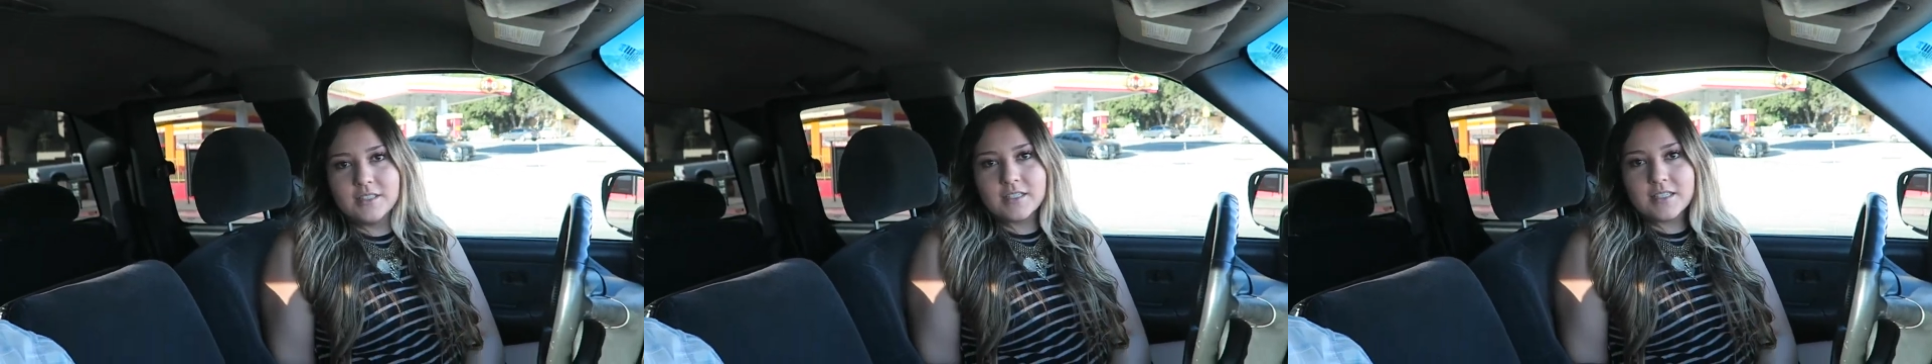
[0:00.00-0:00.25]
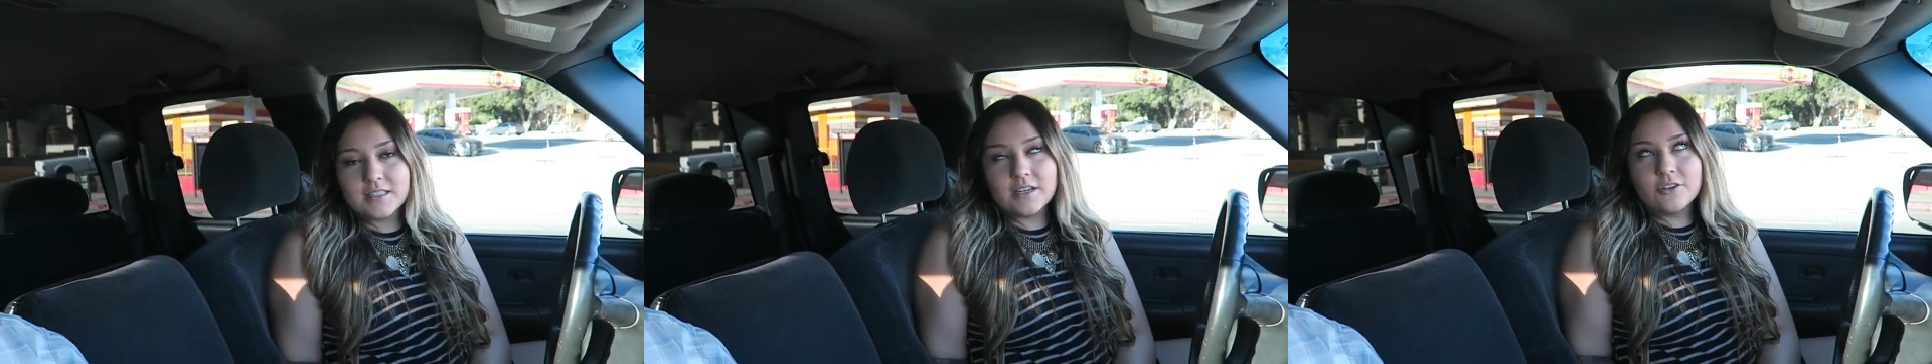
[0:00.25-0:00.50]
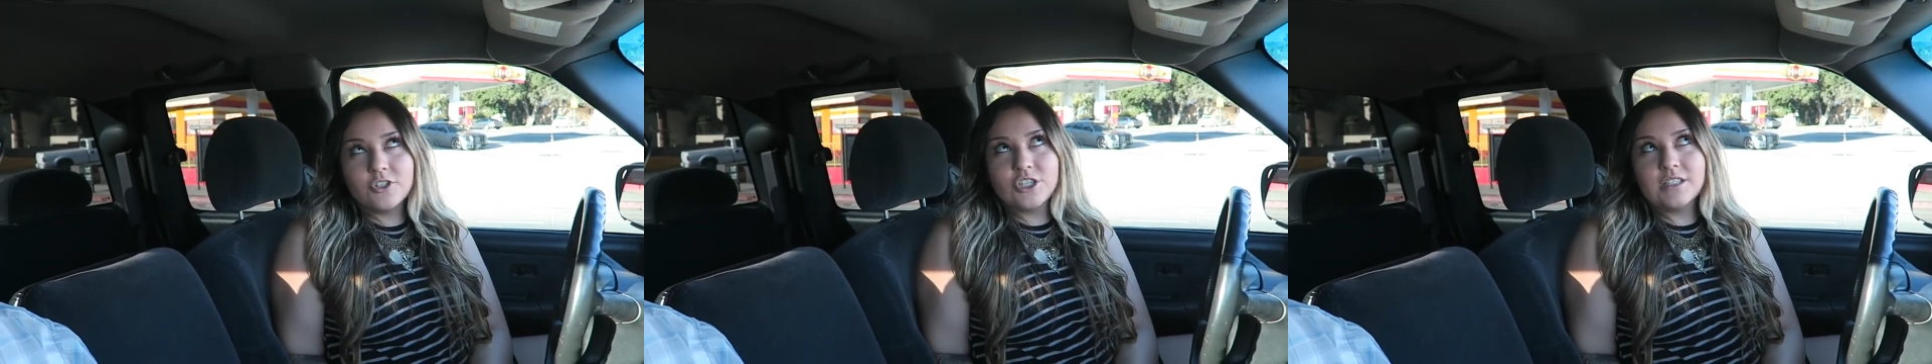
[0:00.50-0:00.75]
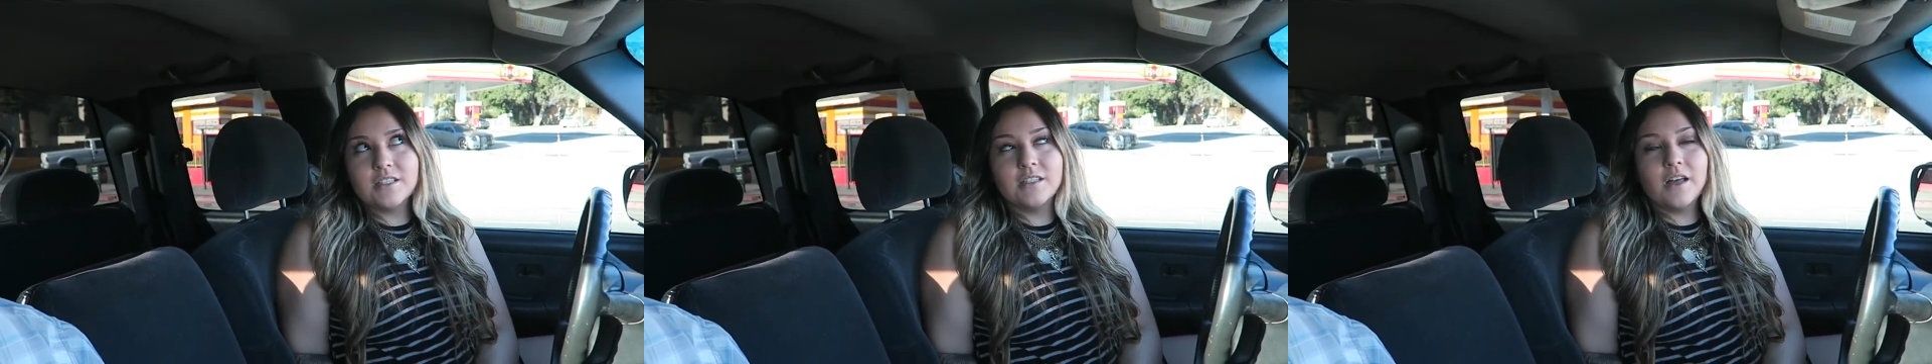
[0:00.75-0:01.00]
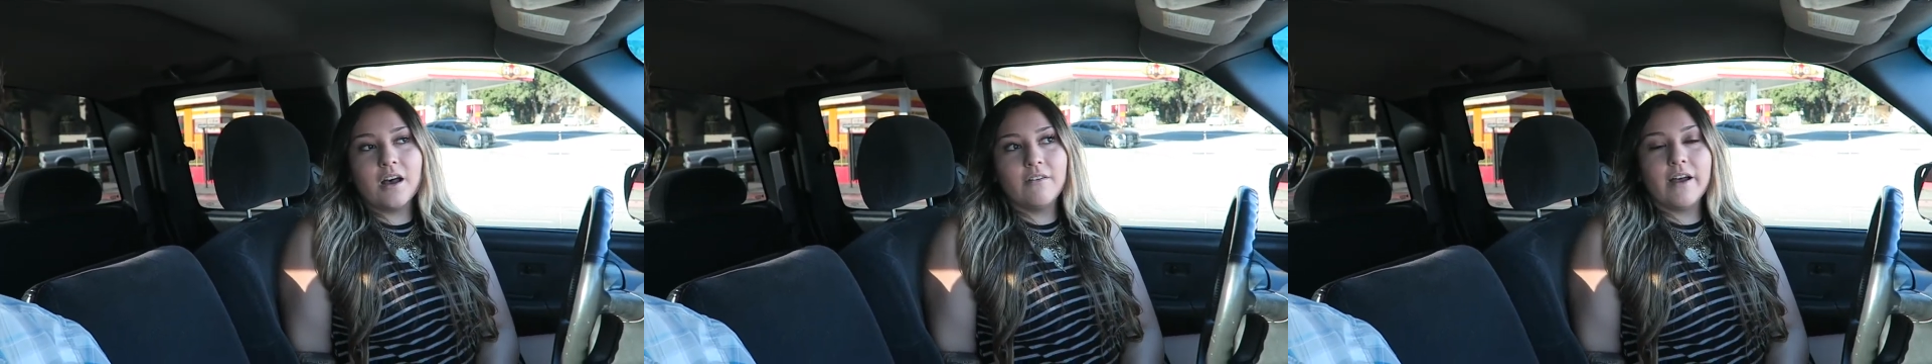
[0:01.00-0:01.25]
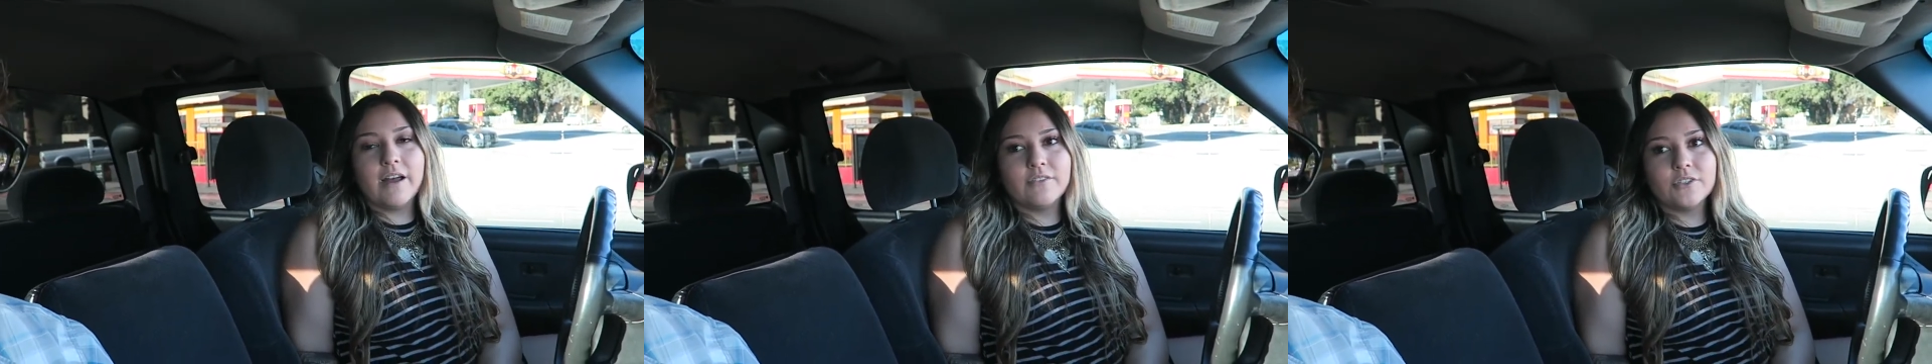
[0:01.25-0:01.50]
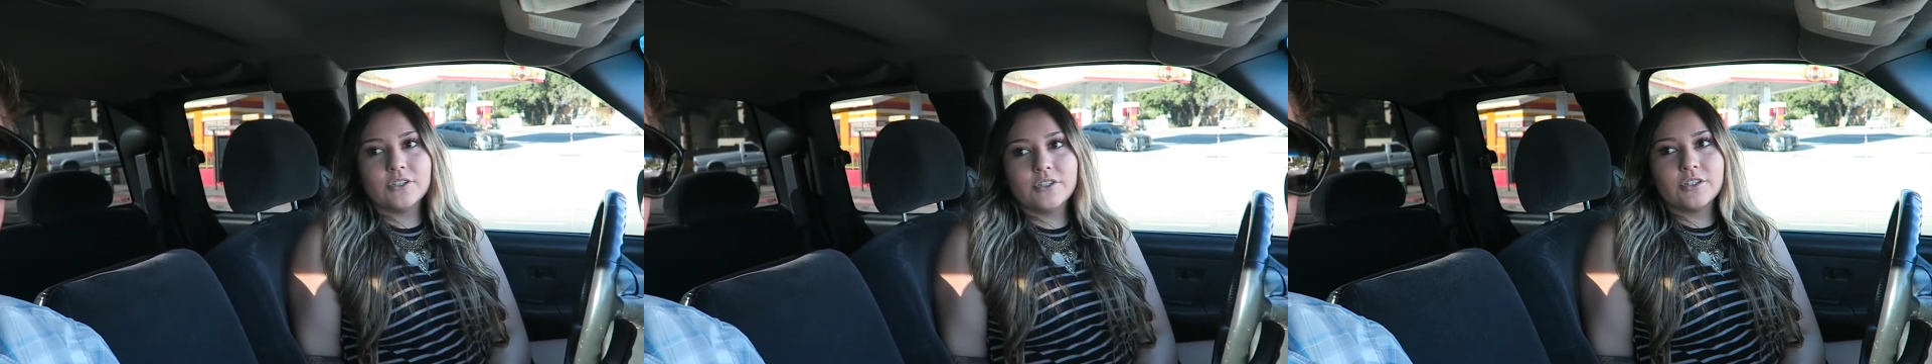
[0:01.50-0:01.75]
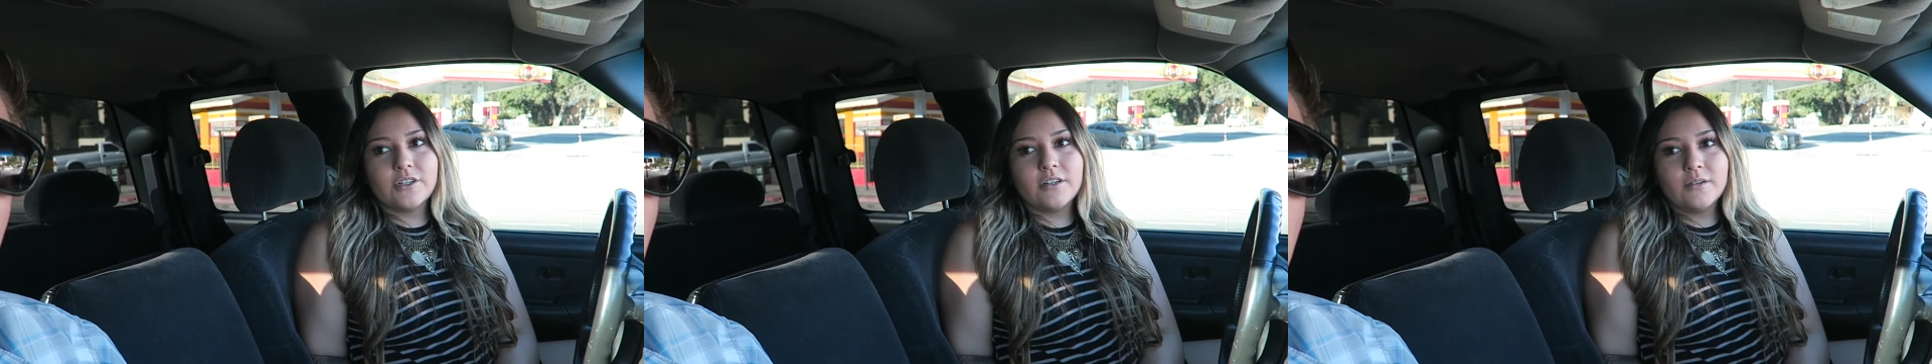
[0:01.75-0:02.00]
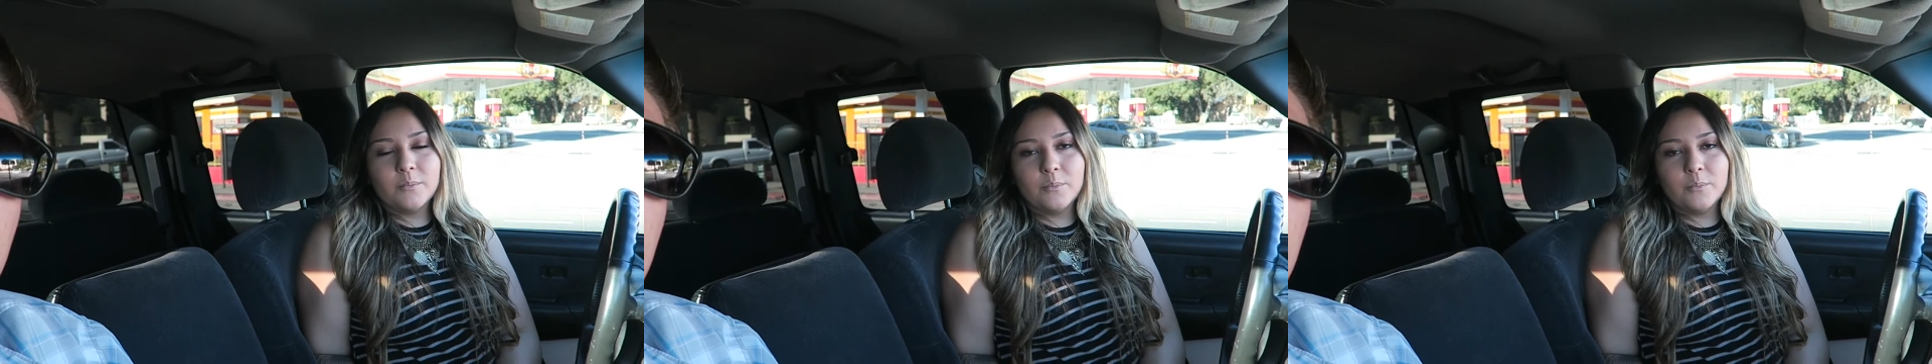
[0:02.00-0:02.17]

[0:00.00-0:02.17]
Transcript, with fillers: because I know she'd love having a girl,